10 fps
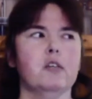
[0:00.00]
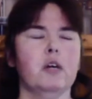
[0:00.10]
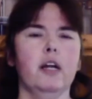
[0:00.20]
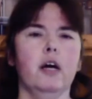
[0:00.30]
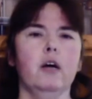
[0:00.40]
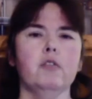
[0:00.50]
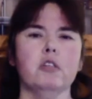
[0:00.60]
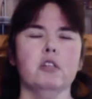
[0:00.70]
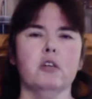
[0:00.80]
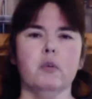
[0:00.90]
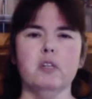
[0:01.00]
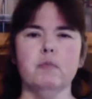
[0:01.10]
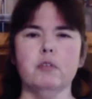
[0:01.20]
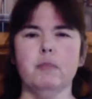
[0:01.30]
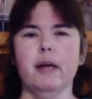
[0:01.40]
I tried out the
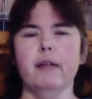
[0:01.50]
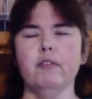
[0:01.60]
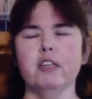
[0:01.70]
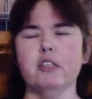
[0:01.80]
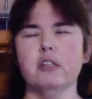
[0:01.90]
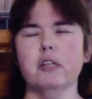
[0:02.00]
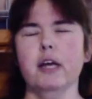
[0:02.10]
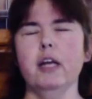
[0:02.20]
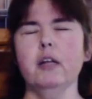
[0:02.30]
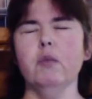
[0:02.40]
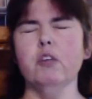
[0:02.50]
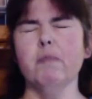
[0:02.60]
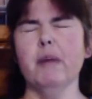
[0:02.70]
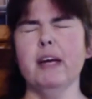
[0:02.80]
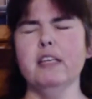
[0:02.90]
Christmas blend yesterday and it
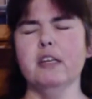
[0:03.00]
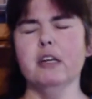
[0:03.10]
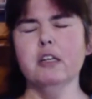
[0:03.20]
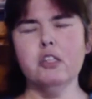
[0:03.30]
was amazing.